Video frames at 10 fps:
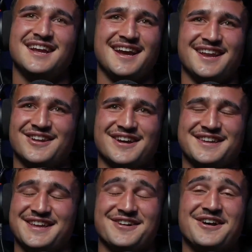And like,
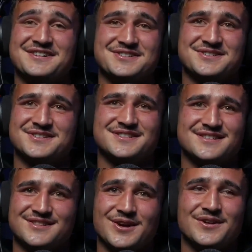I just
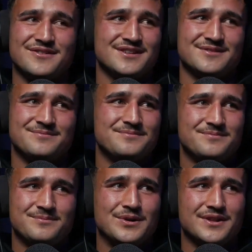don't even
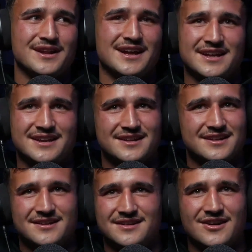bother. Like,
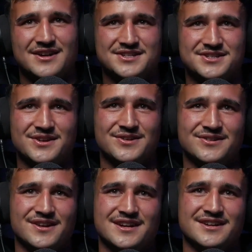I just know,
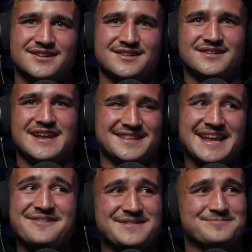like, and
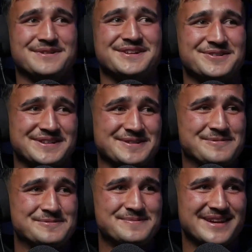Davey's pretty quick to
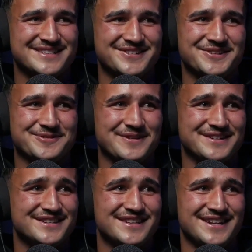pull me back to earth if I
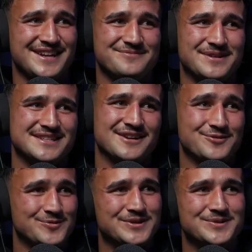did get ahead of myself
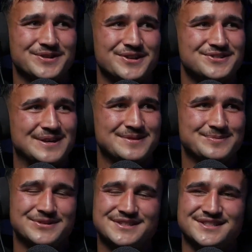or Will or those types of
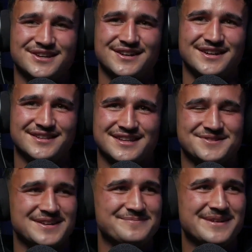boys. So it
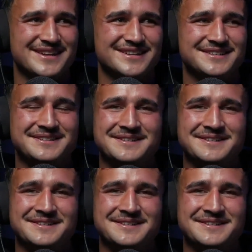doesn't really matter.